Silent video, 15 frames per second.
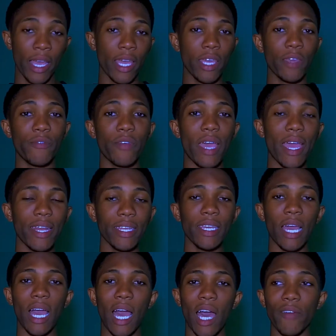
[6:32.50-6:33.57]
If
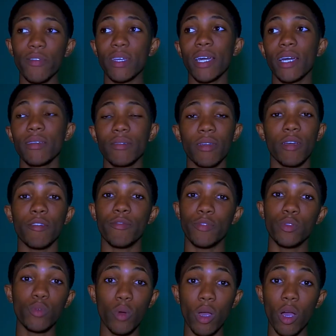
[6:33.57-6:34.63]
any African
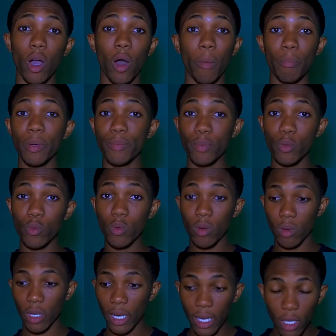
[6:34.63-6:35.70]
viewer or people
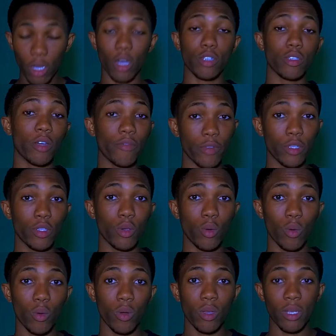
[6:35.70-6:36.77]
click on your
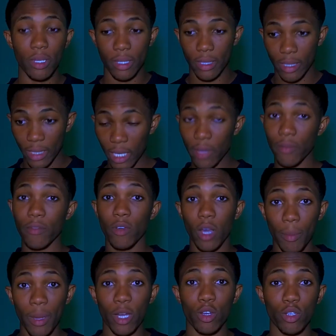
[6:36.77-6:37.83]
video, they
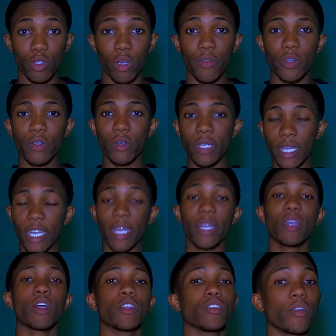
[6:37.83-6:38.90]
come across your video, they
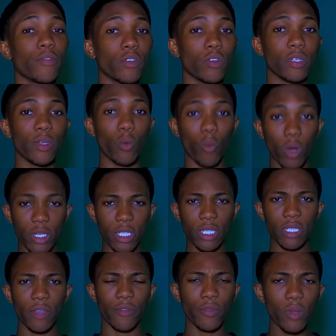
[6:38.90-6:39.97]
click on your video, they watch it,
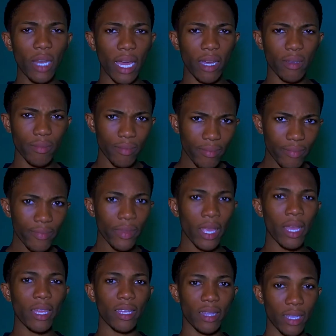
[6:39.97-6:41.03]
they feel like
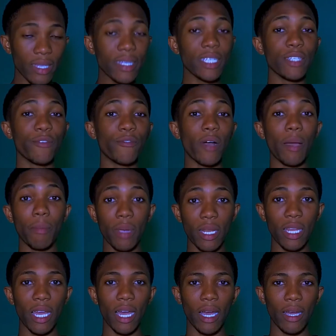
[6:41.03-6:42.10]
this is
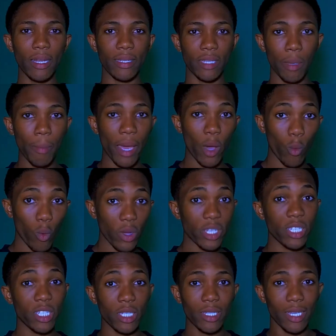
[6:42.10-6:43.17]
familiar, they might
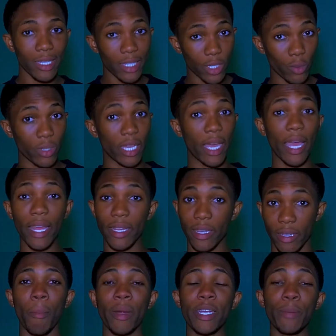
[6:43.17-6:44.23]
watch it till the end.
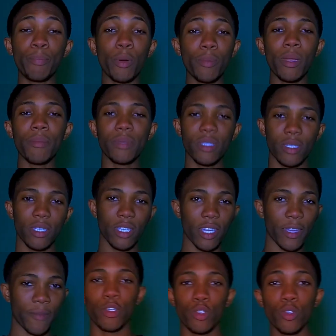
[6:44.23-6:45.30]
But the problem is
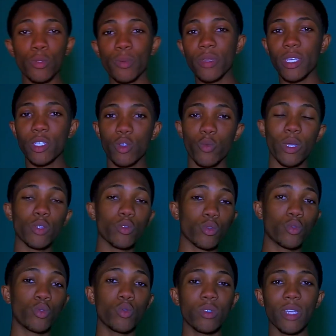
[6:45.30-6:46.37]
here, YouTube is going to
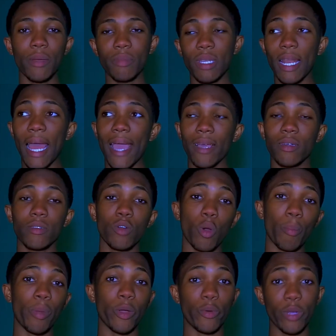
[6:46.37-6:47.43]
do something like
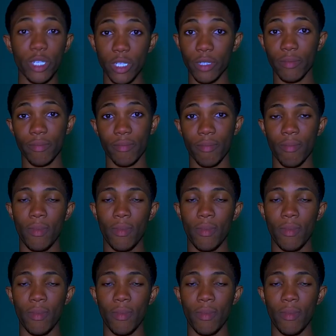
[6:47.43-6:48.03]
comparison.